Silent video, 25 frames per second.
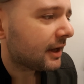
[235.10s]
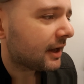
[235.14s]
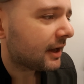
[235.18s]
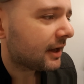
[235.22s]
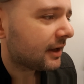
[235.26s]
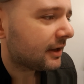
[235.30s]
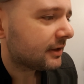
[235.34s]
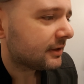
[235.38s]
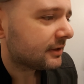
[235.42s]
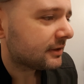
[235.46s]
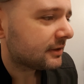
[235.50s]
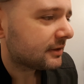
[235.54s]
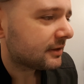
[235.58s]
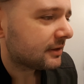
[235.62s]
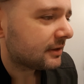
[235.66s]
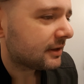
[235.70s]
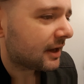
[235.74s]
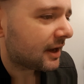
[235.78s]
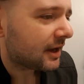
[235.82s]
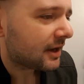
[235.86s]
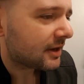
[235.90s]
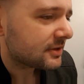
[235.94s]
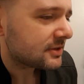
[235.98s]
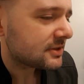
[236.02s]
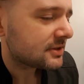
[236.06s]
And
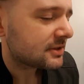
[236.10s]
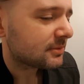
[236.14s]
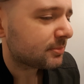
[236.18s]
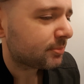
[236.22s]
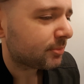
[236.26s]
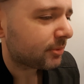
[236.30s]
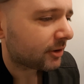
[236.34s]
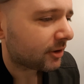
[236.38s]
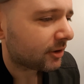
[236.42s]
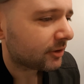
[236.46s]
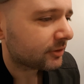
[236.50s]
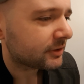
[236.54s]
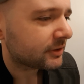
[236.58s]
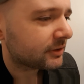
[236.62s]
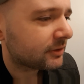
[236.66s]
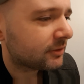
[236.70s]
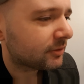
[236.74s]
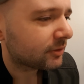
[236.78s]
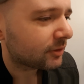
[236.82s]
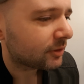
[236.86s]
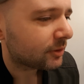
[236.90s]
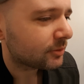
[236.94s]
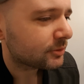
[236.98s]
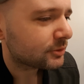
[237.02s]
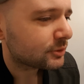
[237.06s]
as the product
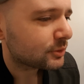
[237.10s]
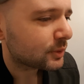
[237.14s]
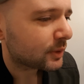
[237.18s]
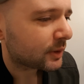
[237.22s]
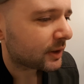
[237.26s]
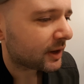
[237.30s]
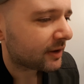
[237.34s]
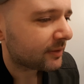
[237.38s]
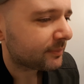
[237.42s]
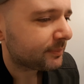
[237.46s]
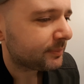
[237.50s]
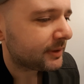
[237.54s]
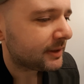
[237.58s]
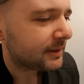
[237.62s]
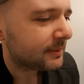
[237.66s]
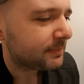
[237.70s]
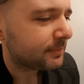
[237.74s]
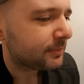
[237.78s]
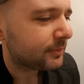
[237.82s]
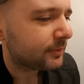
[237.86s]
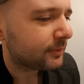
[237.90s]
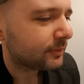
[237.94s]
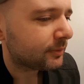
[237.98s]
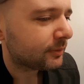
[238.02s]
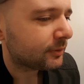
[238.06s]
grows, you have
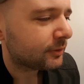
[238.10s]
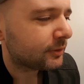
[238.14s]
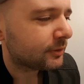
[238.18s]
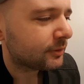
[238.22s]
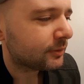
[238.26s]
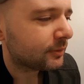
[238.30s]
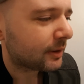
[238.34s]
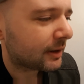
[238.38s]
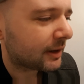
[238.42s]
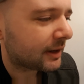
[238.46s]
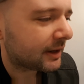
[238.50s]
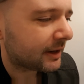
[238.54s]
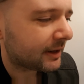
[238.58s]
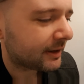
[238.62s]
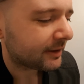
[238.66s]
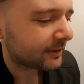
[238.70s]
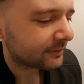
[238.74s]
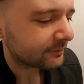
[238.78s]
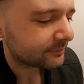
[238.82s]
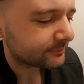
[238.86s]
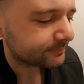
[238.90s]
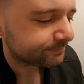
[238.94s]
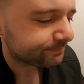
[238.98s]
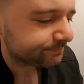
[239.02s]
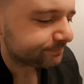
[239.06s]
people who
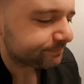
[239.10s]
have